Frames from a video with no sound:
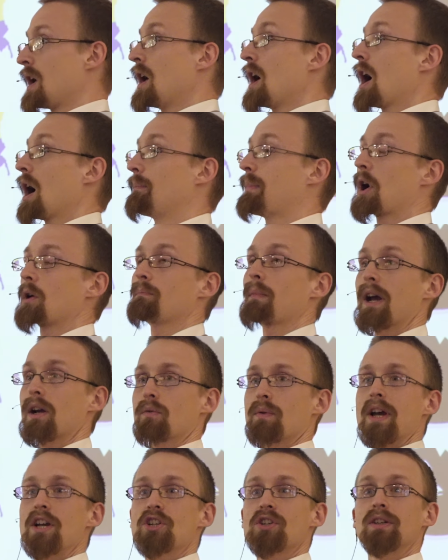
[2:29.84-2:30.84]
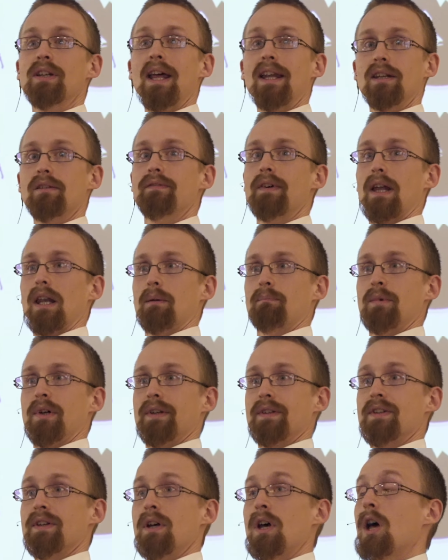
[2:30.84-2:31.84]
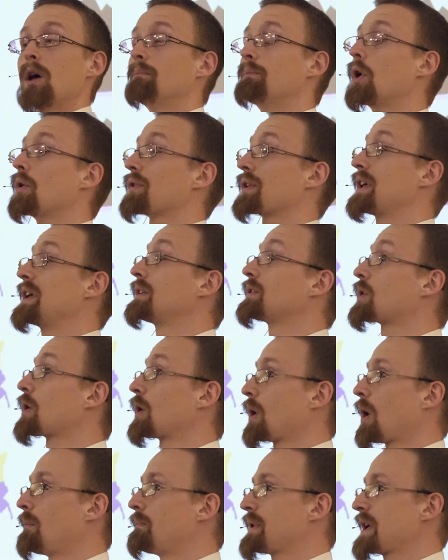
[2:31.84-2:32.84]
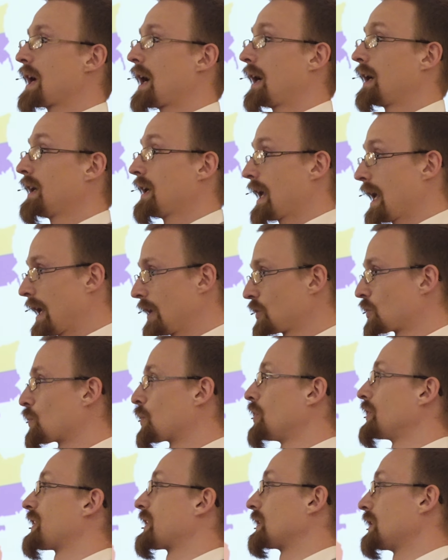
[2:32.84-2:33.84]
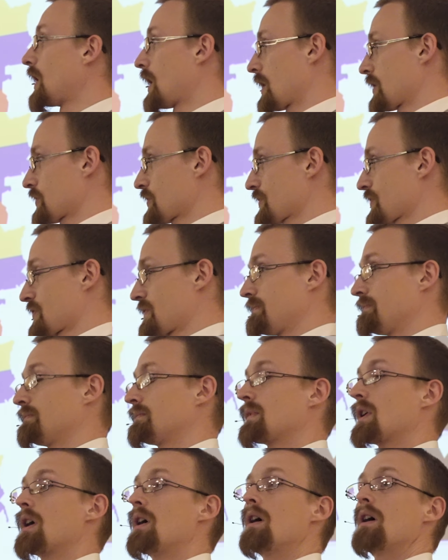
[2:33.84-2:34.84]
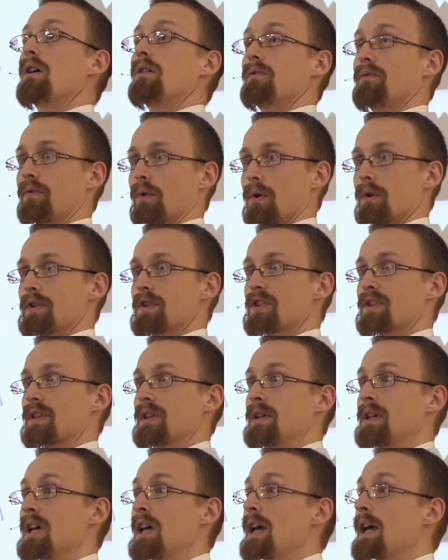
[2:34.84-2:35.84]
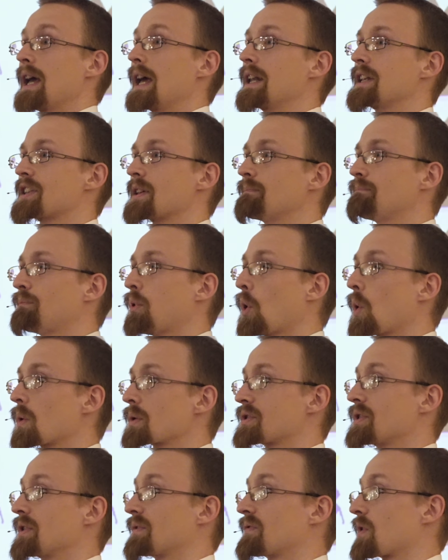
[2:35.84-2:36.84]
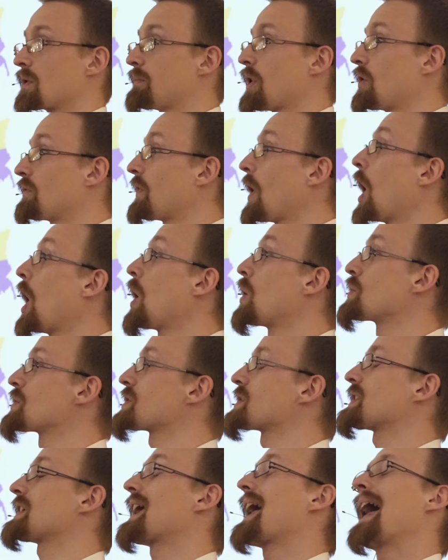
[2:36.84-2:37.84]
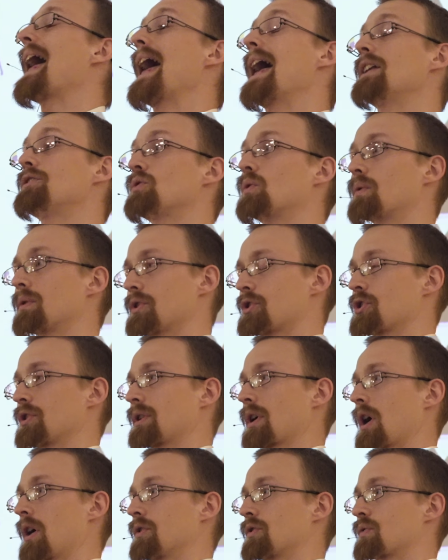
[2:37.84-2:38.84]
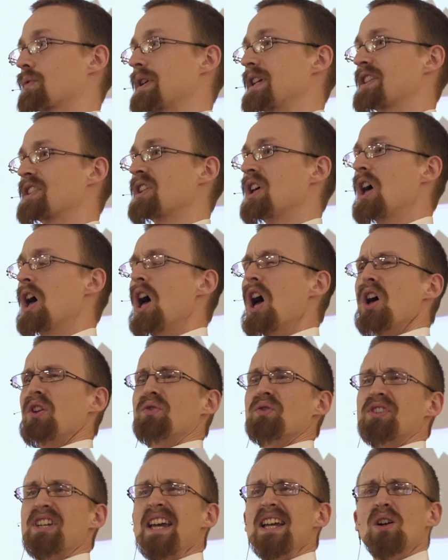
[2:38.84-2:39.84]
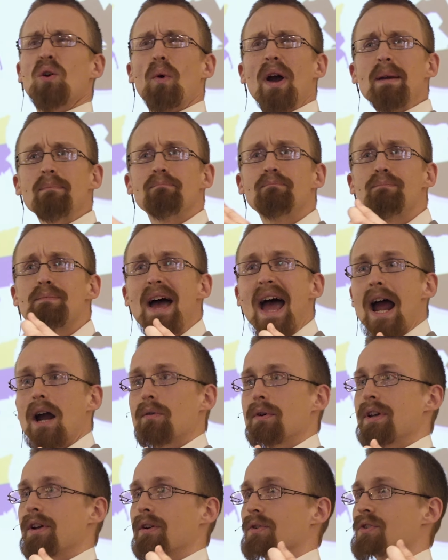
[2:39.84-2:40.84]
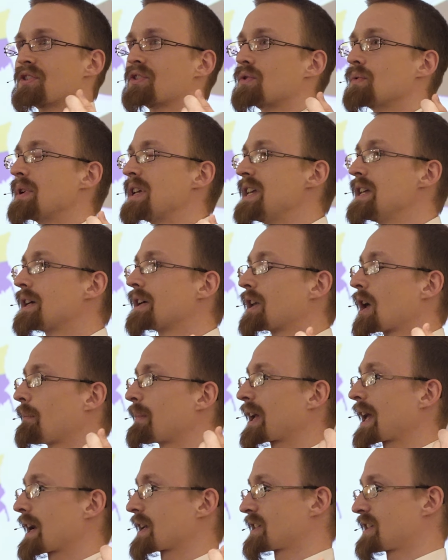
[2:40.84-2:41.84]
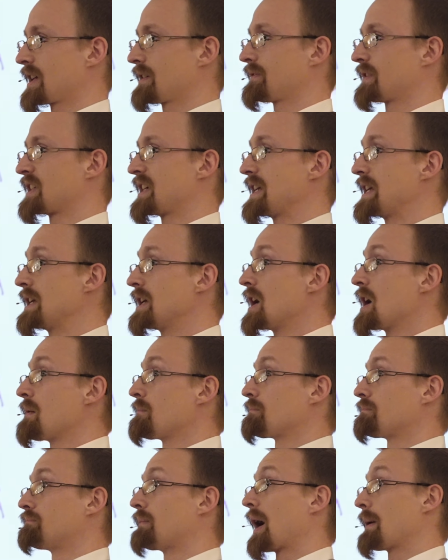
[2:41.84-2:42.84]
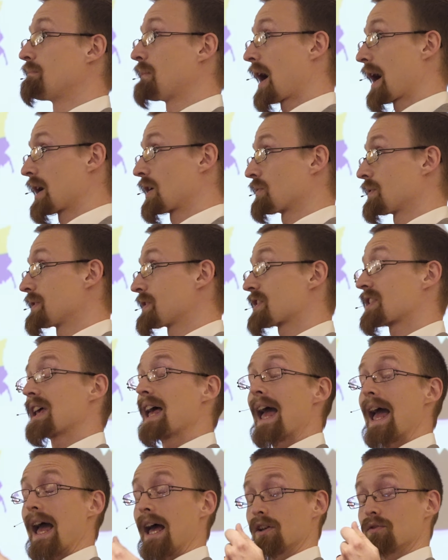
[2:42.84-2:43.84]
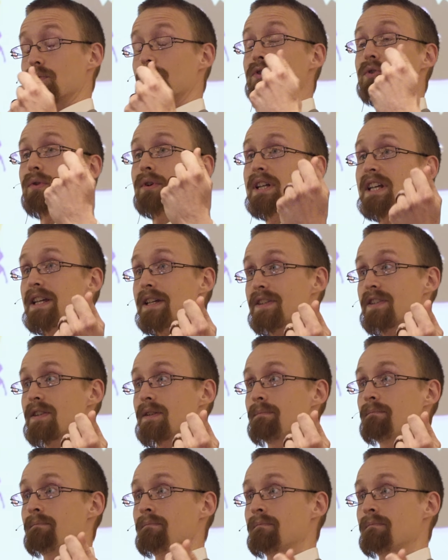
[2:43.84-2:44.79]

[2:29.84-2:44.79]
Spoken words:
about migration and development, both in Colombia and the world at large. First, it is important for both host and origin countries to take away barriers to economic activity by migrants and returnees.